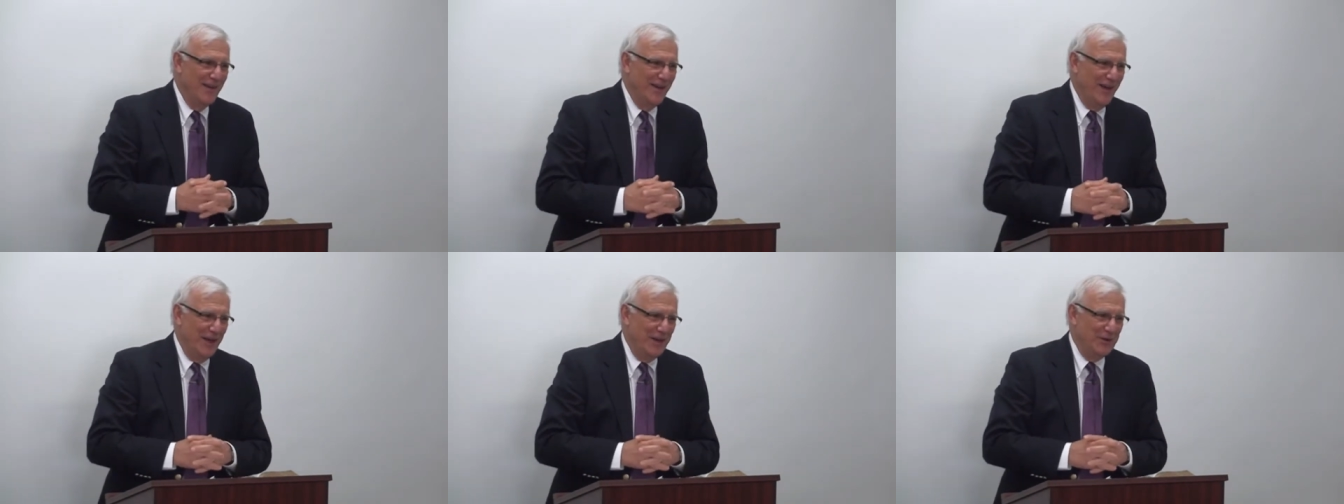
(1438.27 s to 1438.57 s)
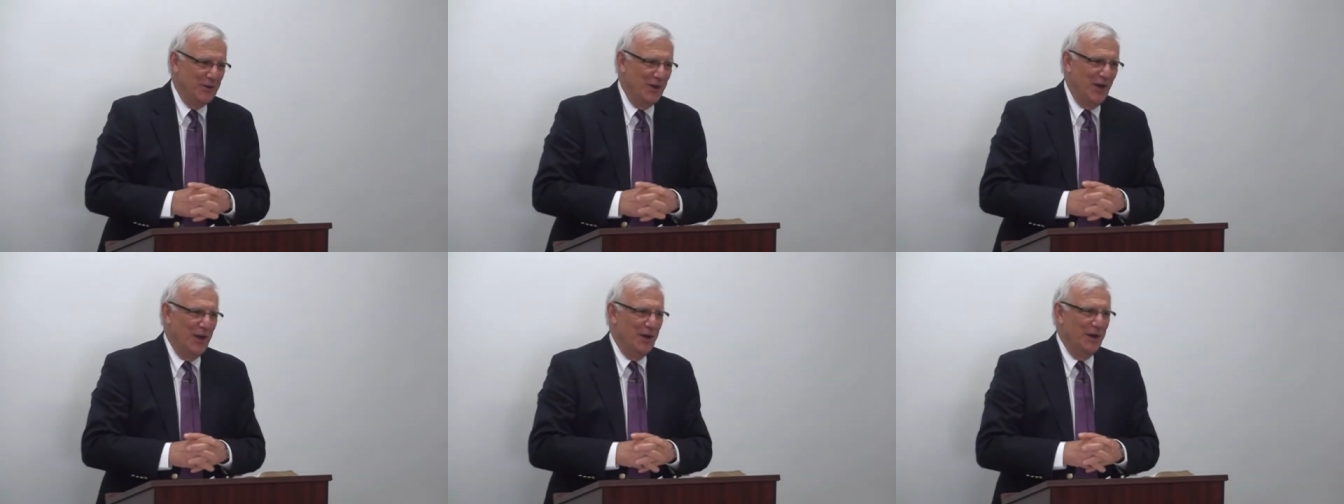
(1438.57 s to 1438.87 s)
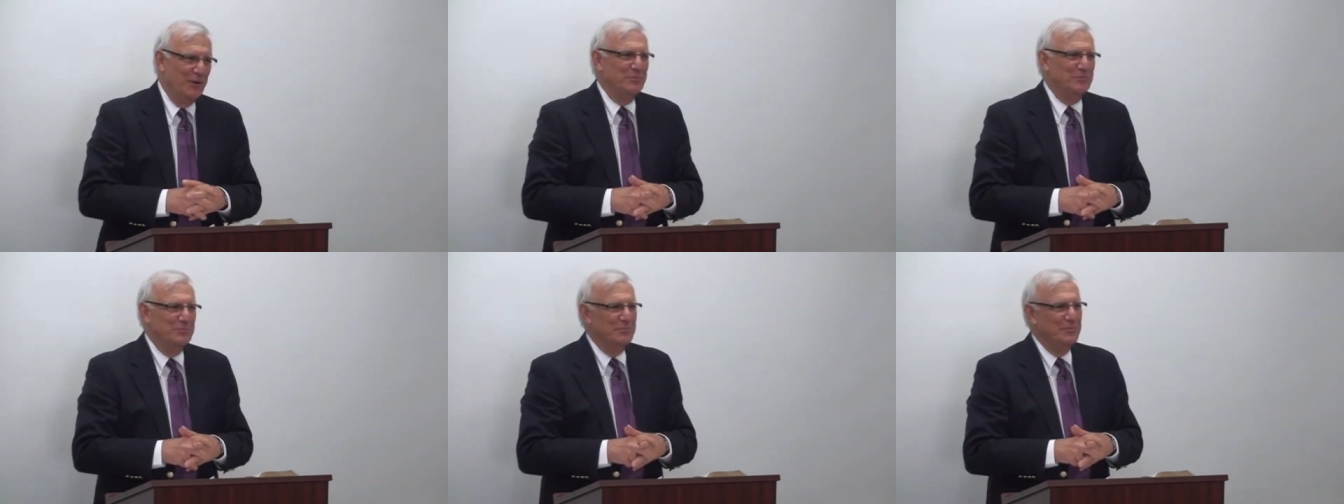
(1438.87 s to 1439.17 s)
And
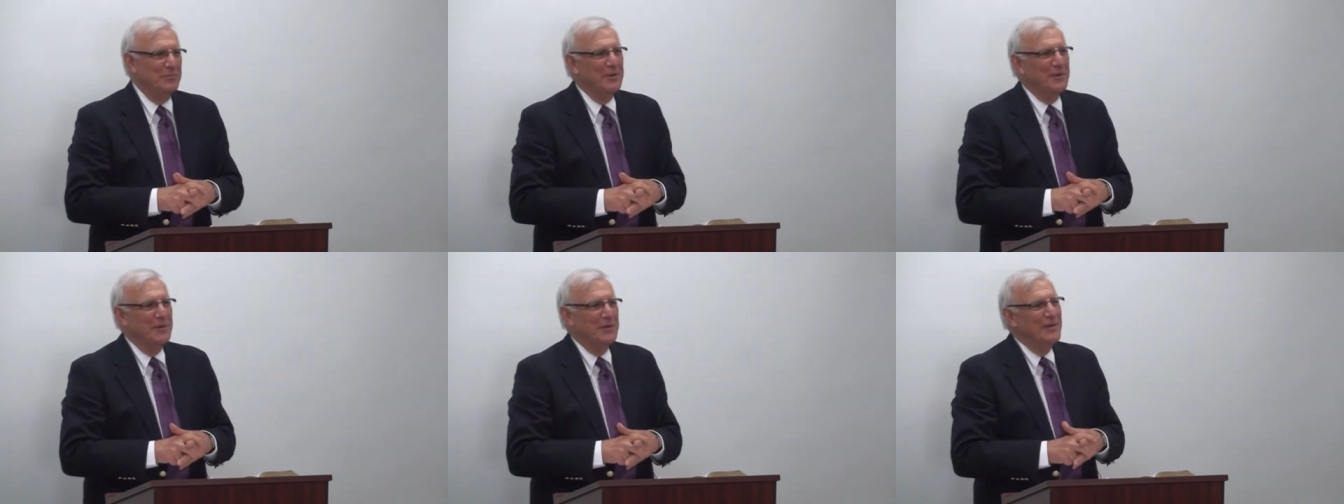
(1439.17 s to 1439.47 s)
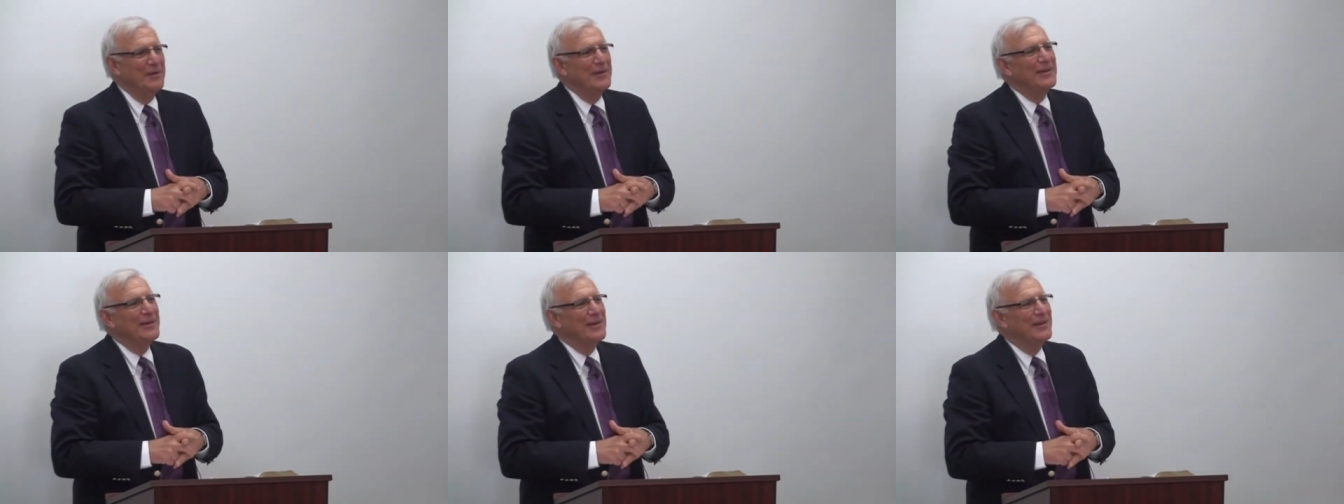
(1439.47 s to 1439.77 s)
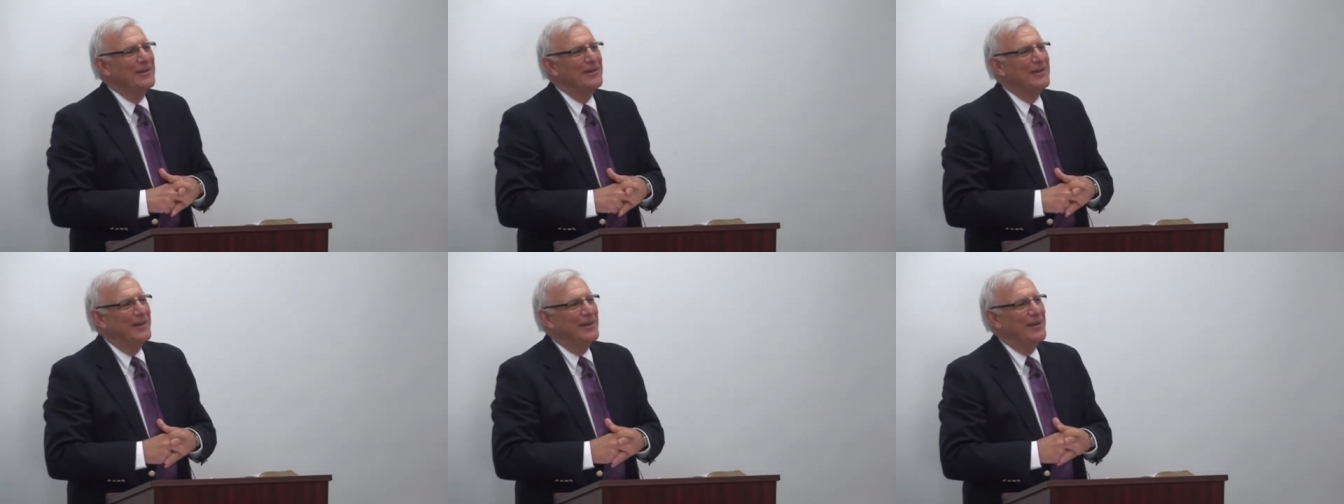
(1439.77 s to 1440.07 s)
um,
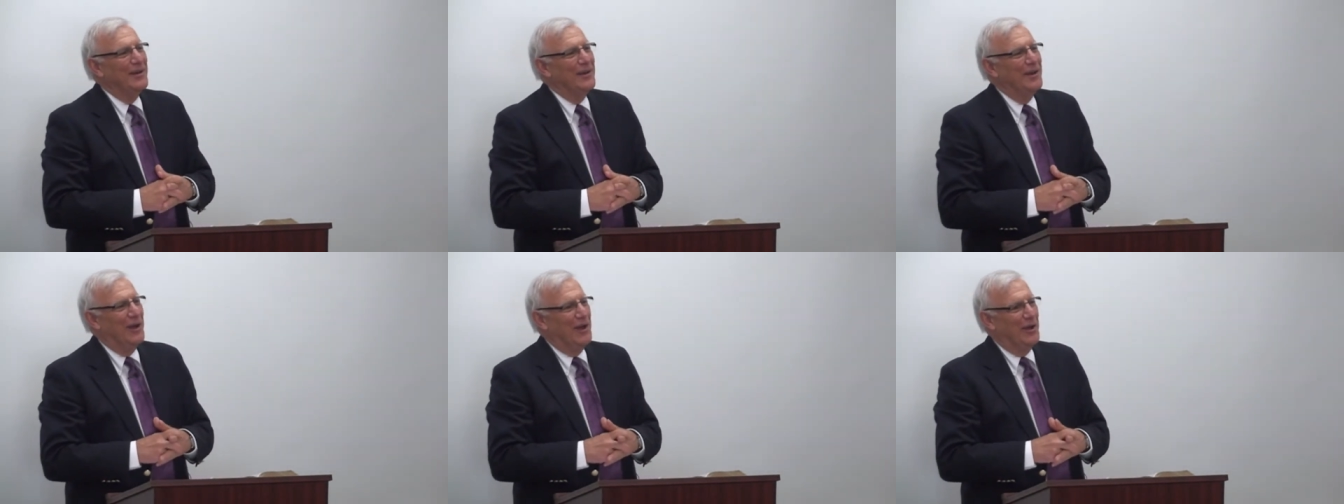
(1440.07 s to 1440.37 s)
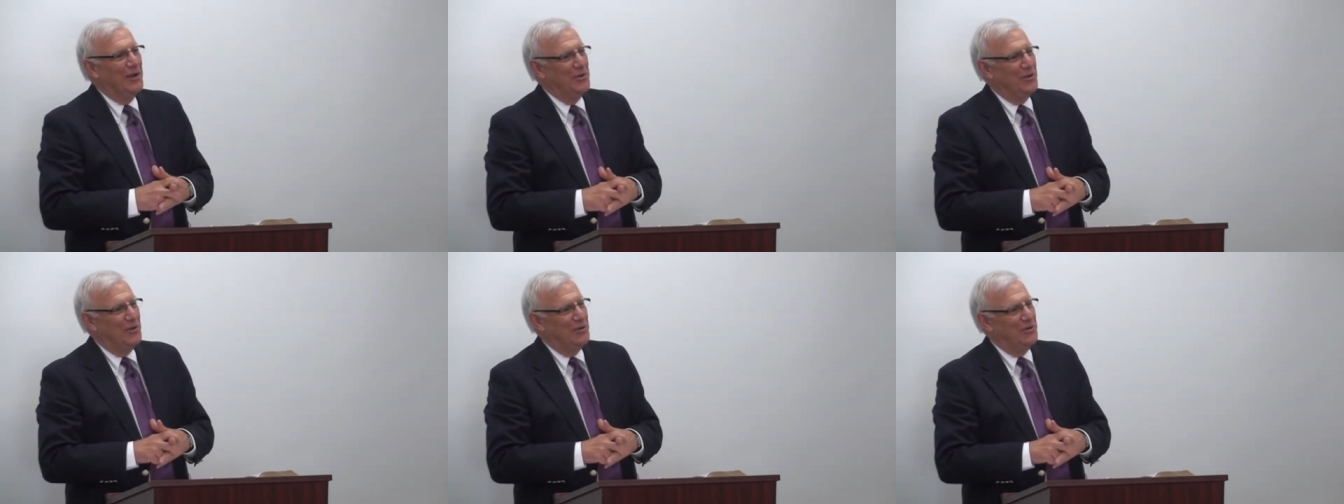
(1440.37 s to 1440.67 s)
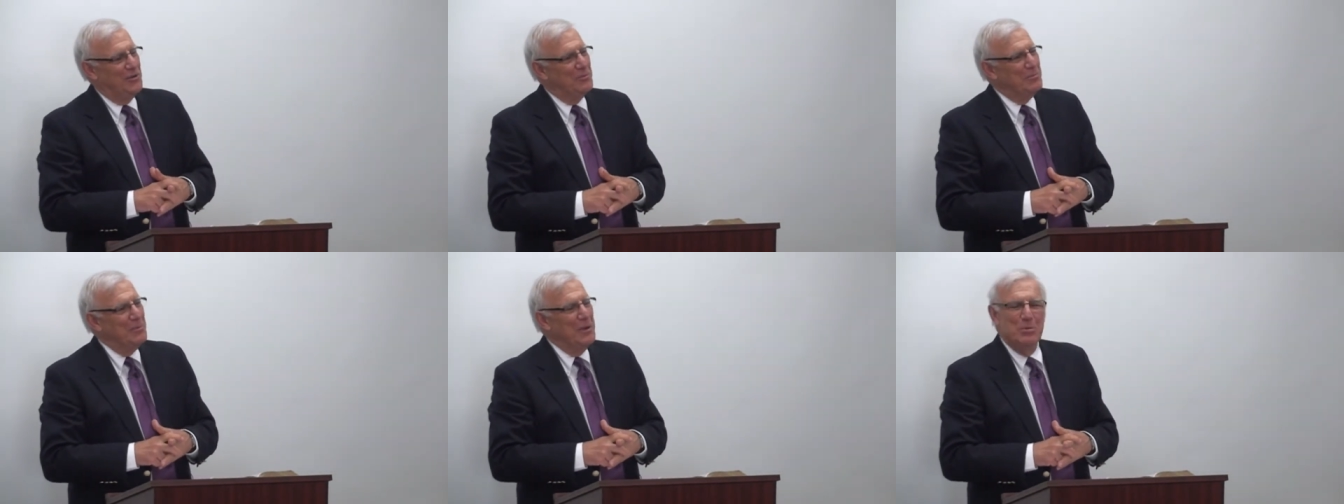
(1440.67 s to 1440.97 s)
uh, you,
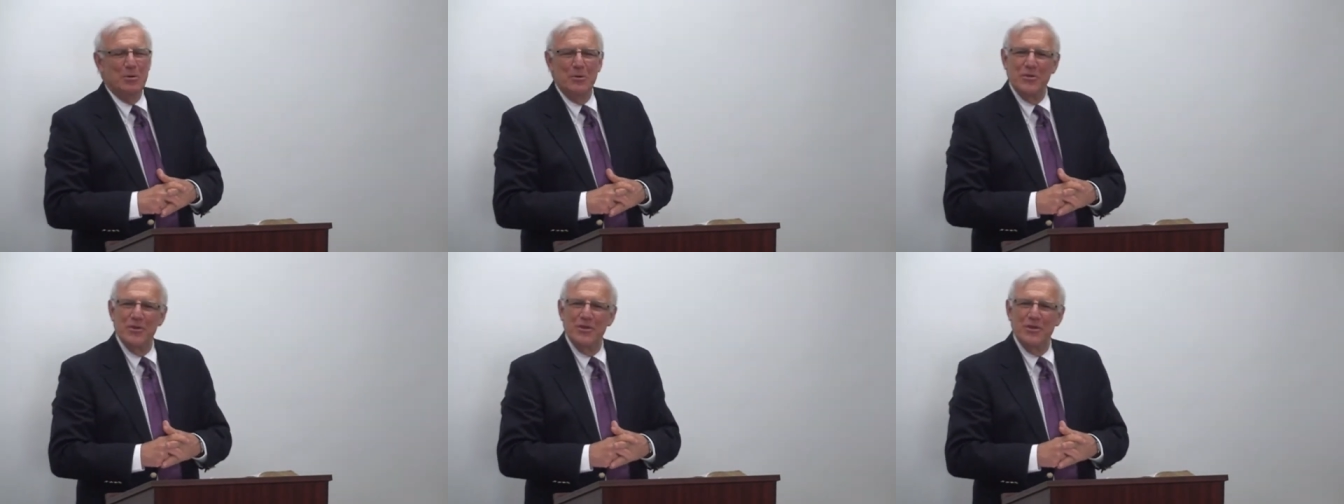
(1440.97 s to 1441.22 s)
you, remember